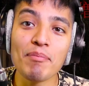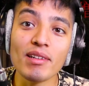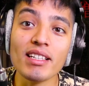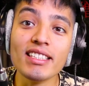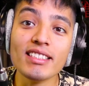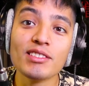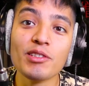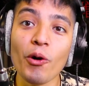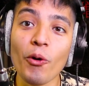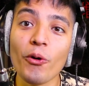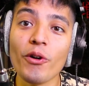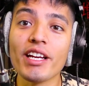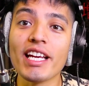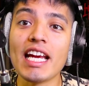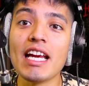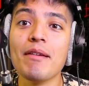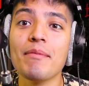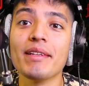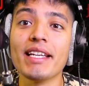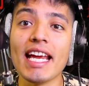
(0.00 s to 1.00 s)
Japanese horror
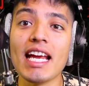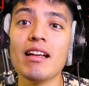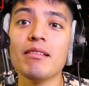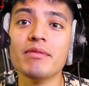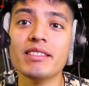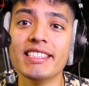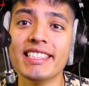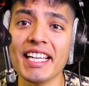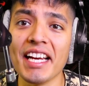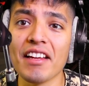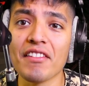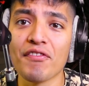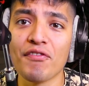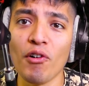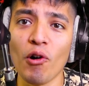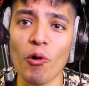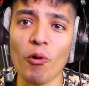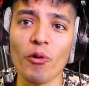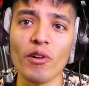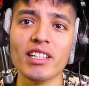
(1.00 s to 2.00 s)
game named Death
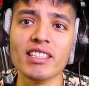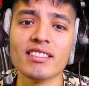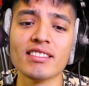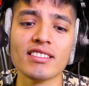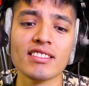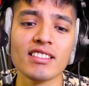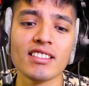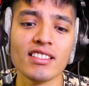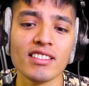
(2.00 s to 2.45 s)
Forest.